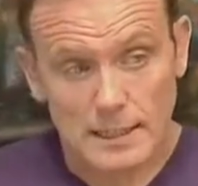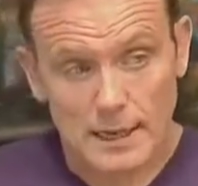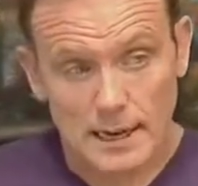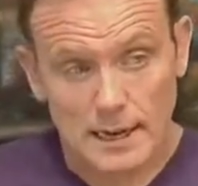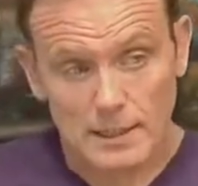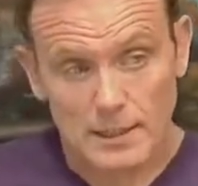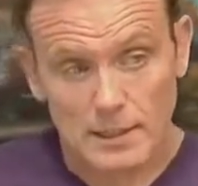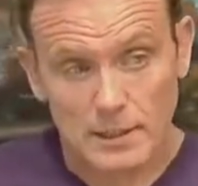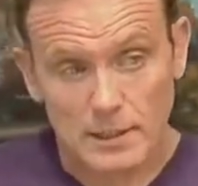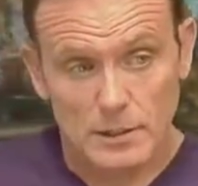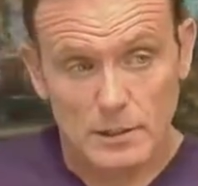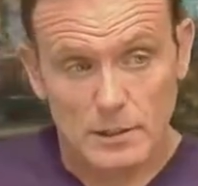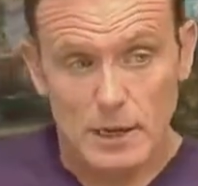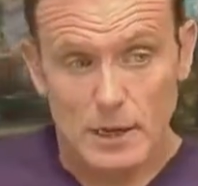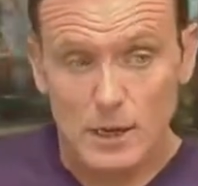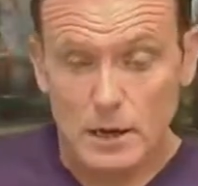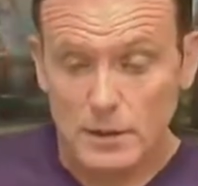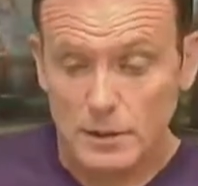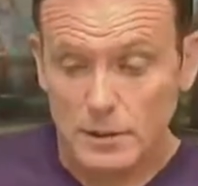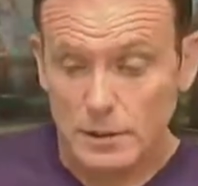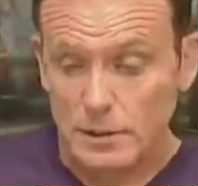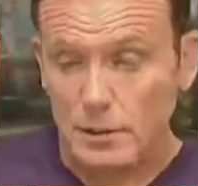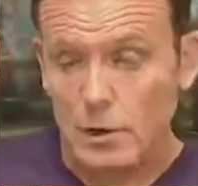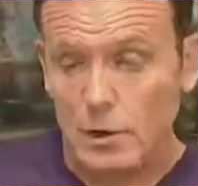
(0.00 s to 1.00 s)
And there's
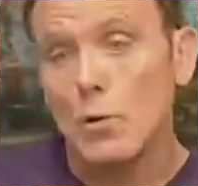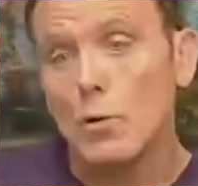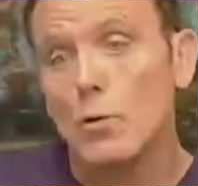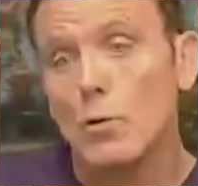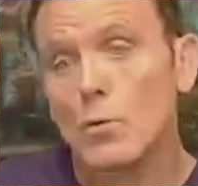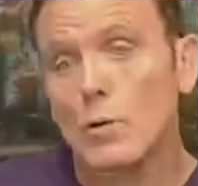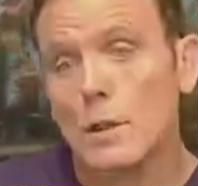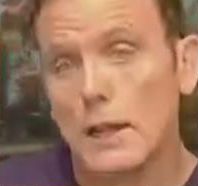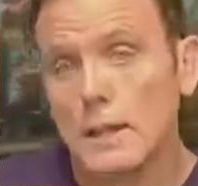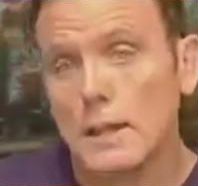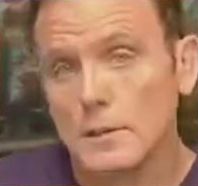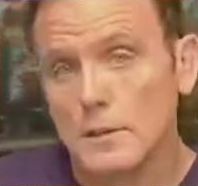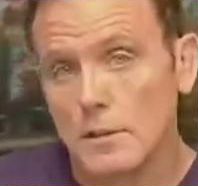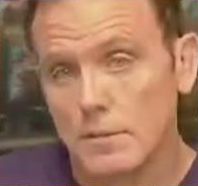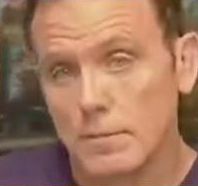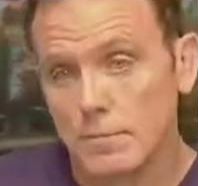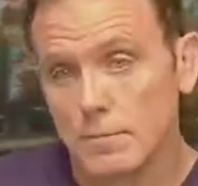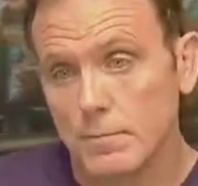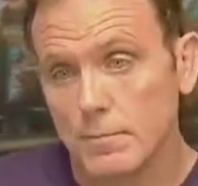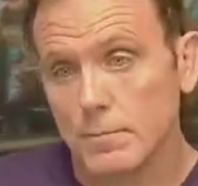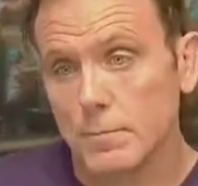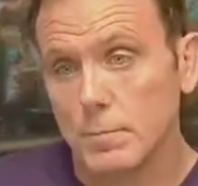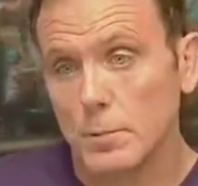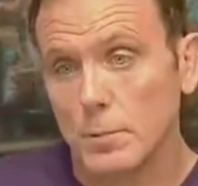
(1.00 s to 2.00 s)
a, there's a whole class of
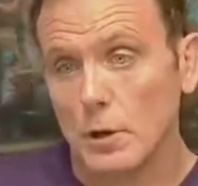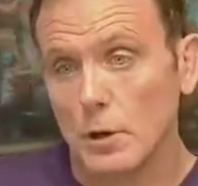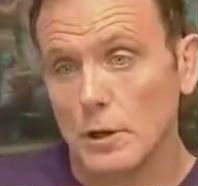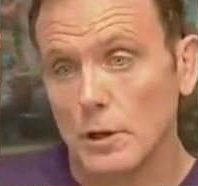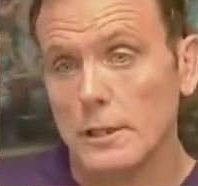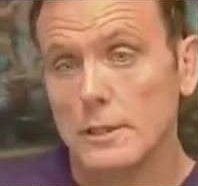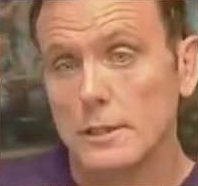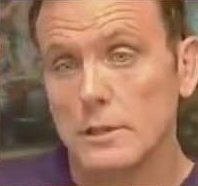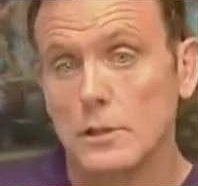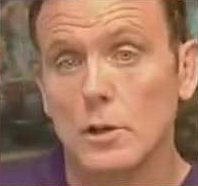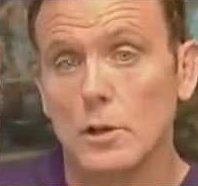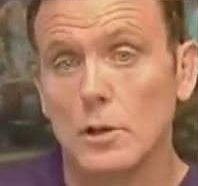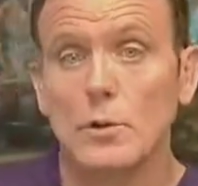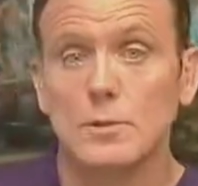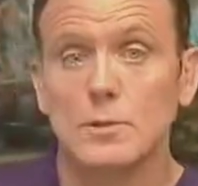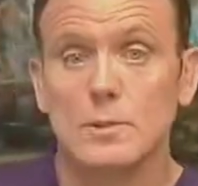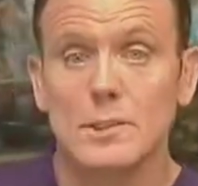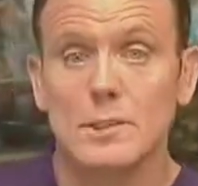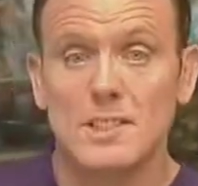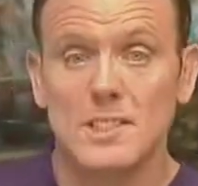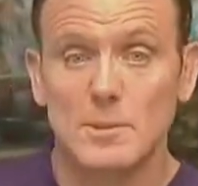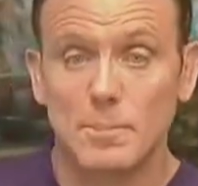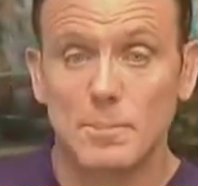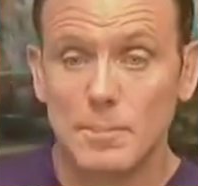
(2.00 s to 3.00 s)
products called
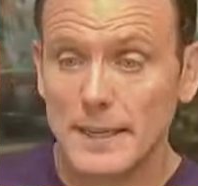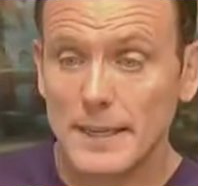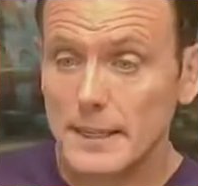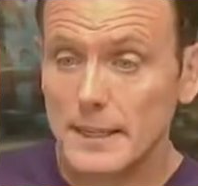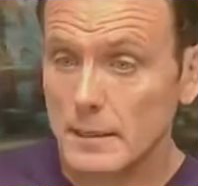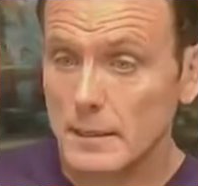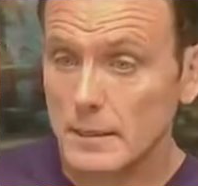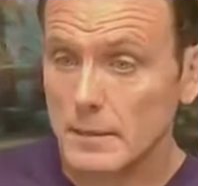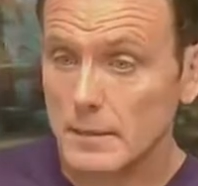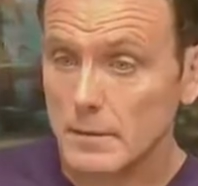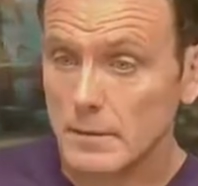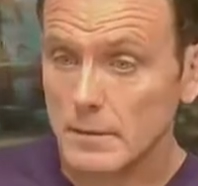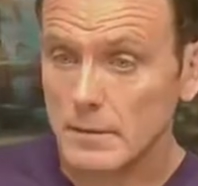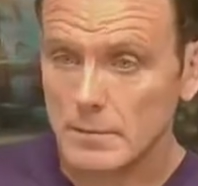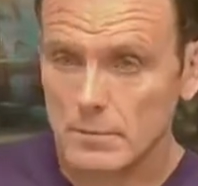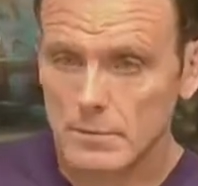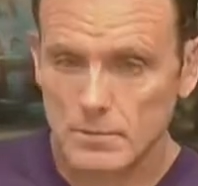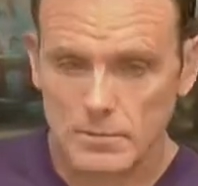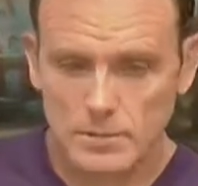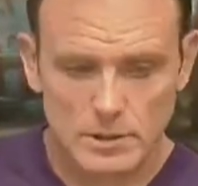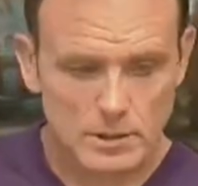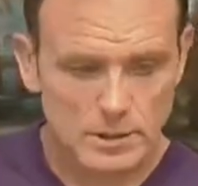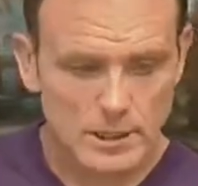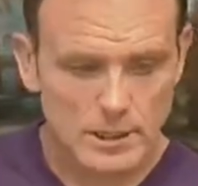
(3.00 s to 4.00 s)
SPIT,
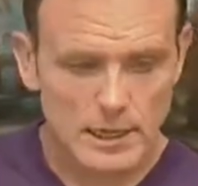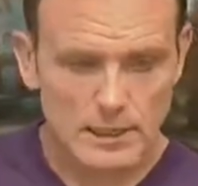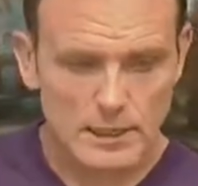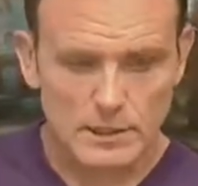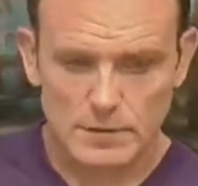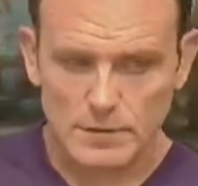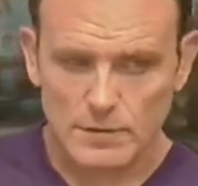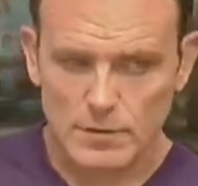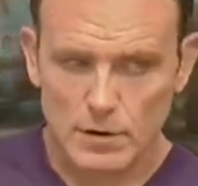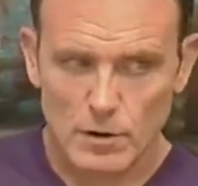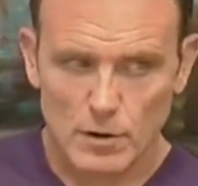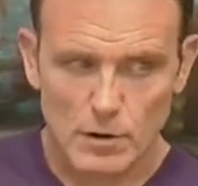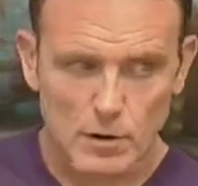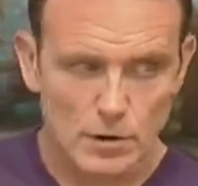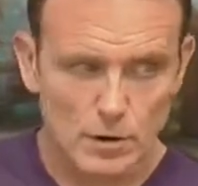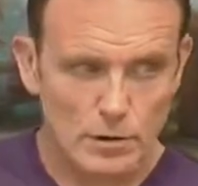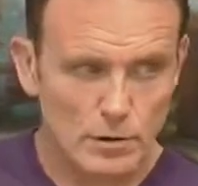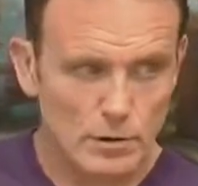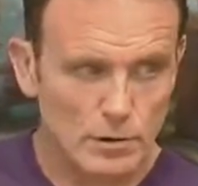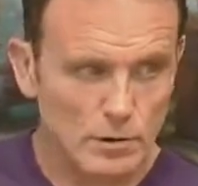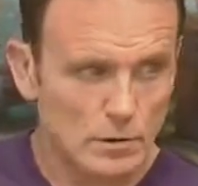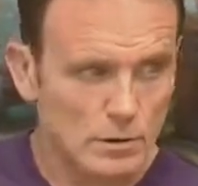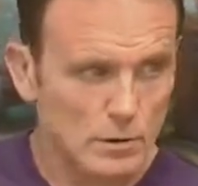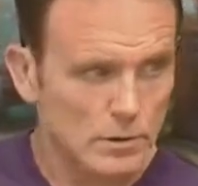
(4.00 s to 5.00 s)
which stands
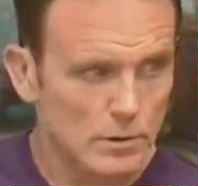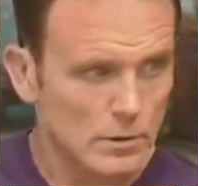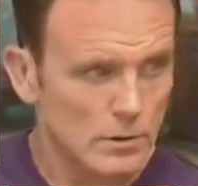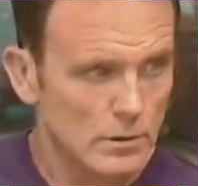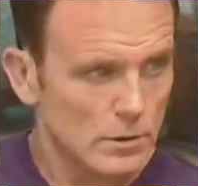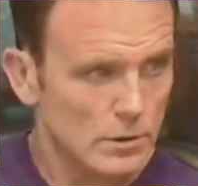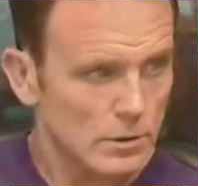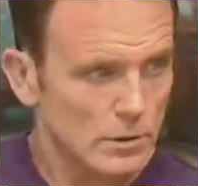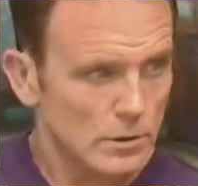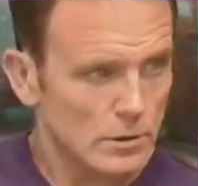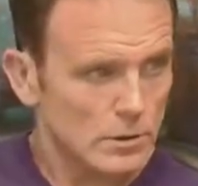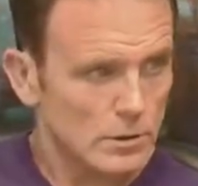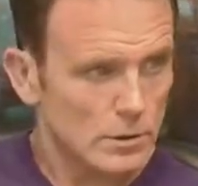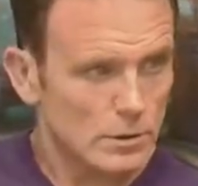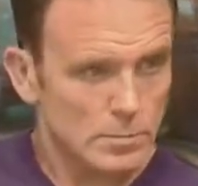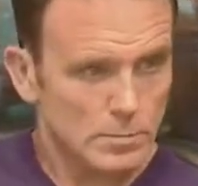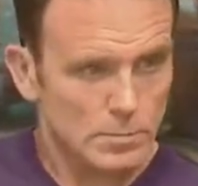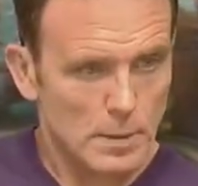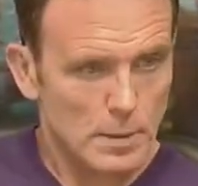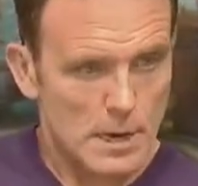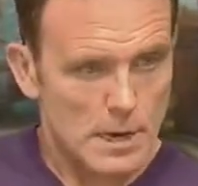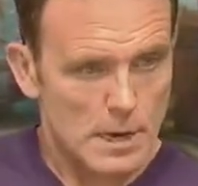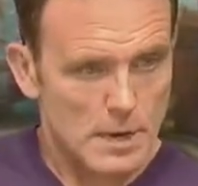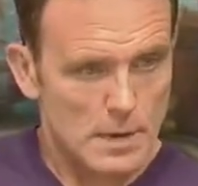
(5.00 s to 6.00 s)
for
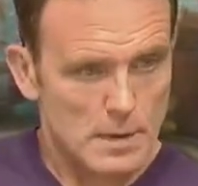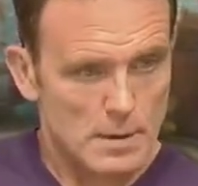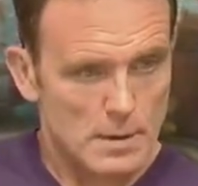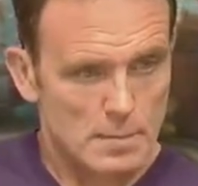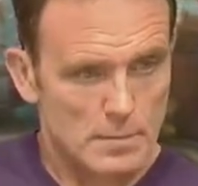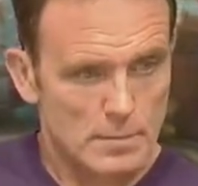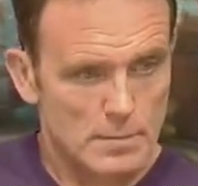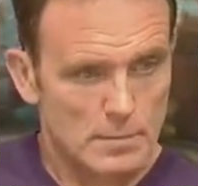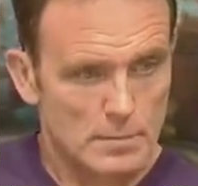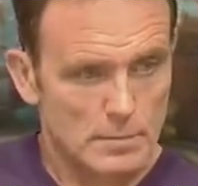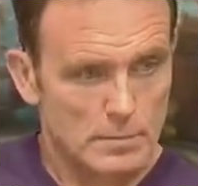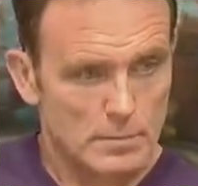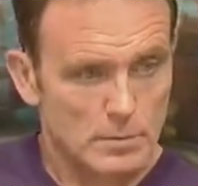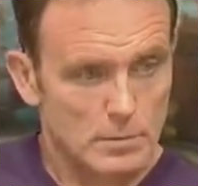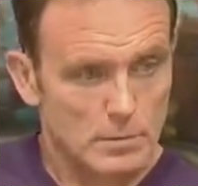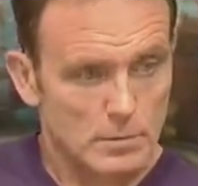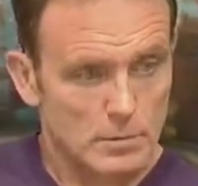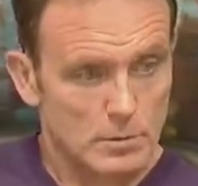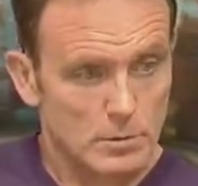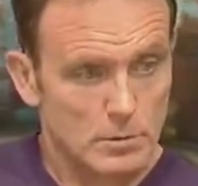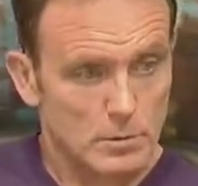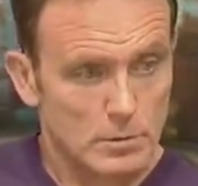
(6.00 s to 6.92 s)
spam.